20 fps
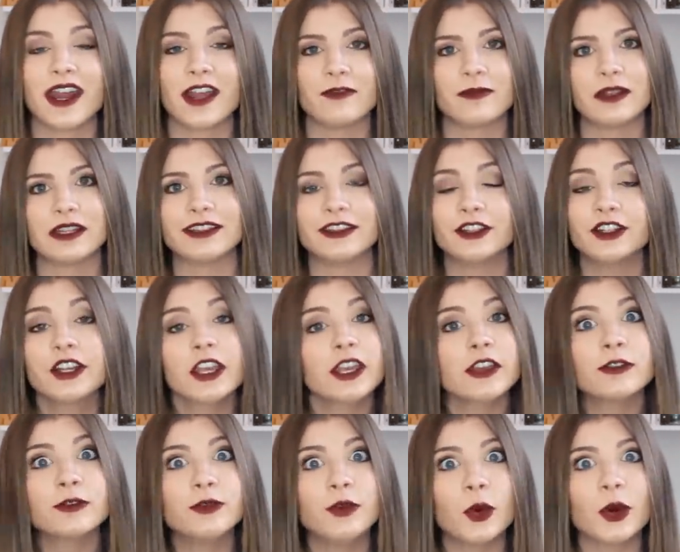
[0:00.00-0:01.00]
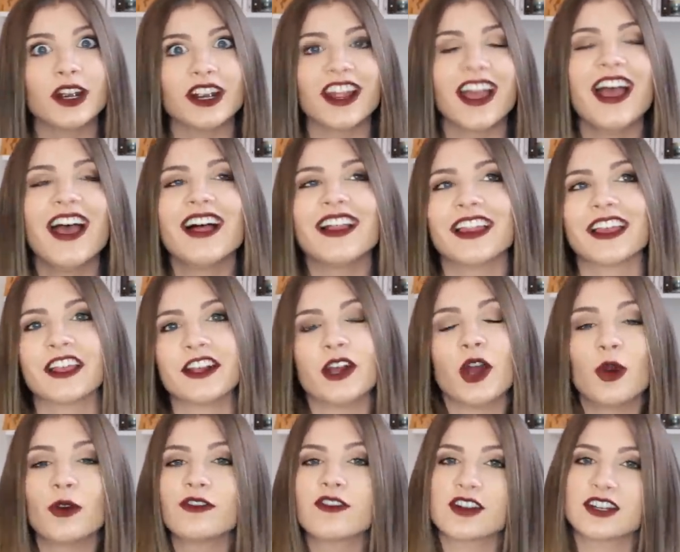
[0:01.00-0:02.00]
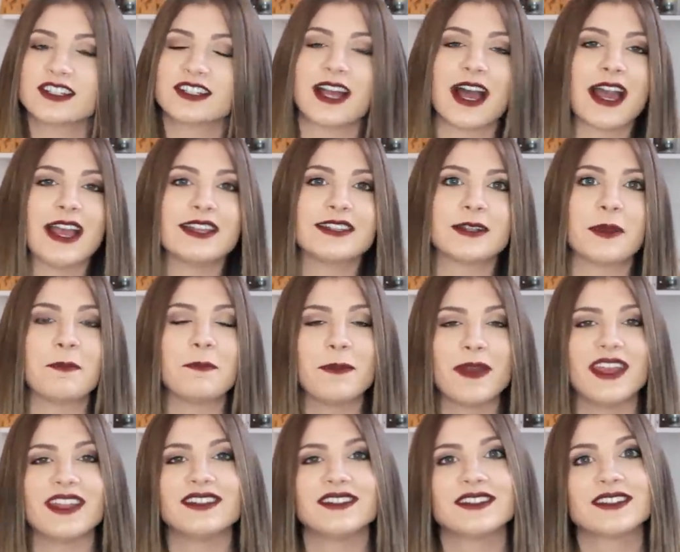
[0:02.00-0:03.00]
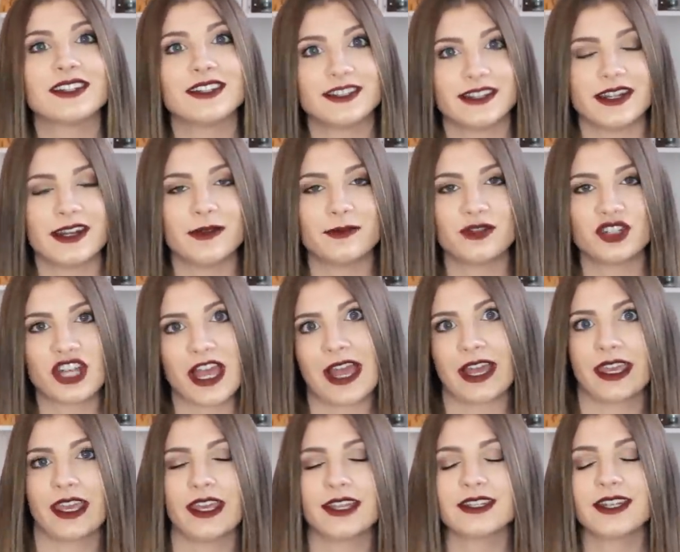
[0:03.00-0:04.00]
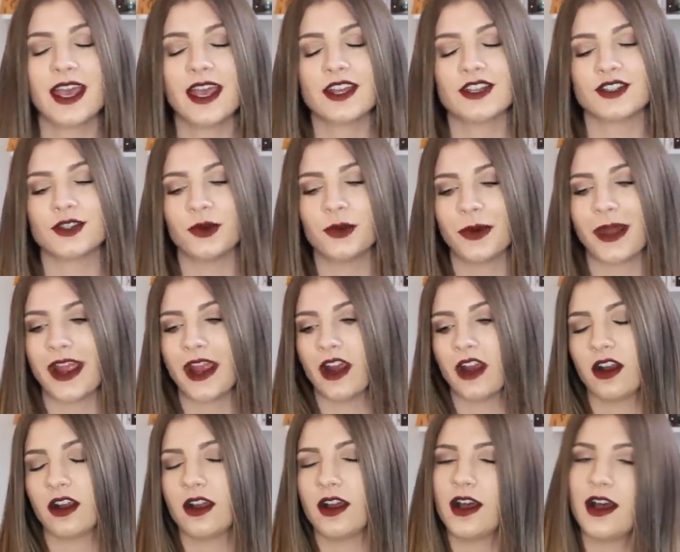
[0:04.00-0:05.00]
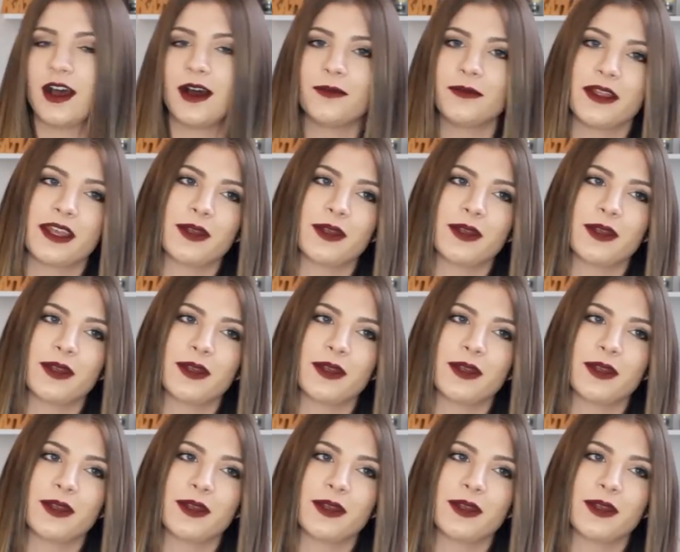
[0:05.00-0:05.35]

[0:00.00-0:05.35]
I've been looking for like an oversized men's denim jacket to wear um,